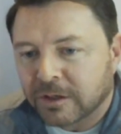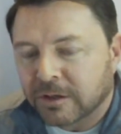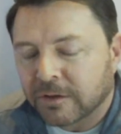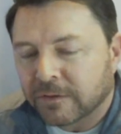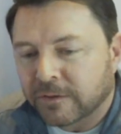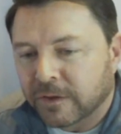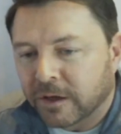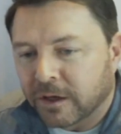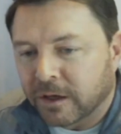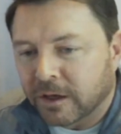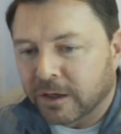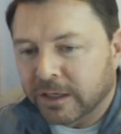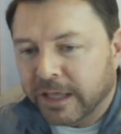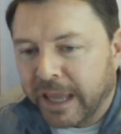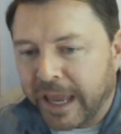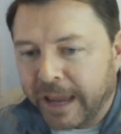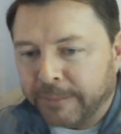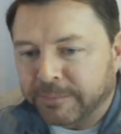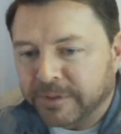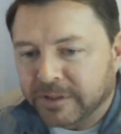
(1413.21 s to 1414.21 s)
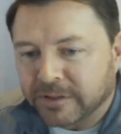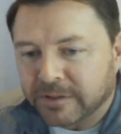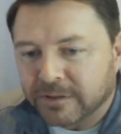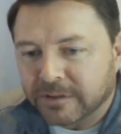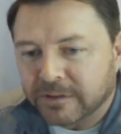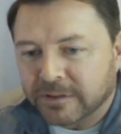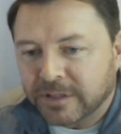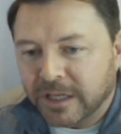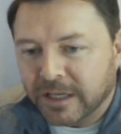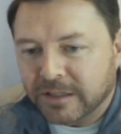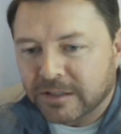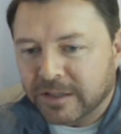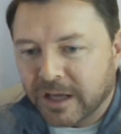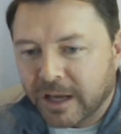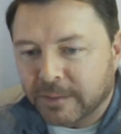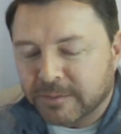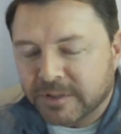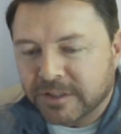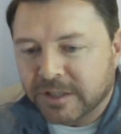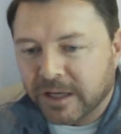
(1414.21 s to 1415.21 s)
the Captain
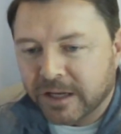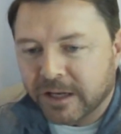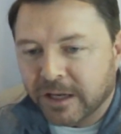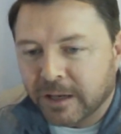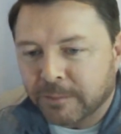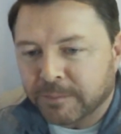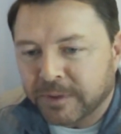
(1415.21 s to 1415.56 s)
desktop setup,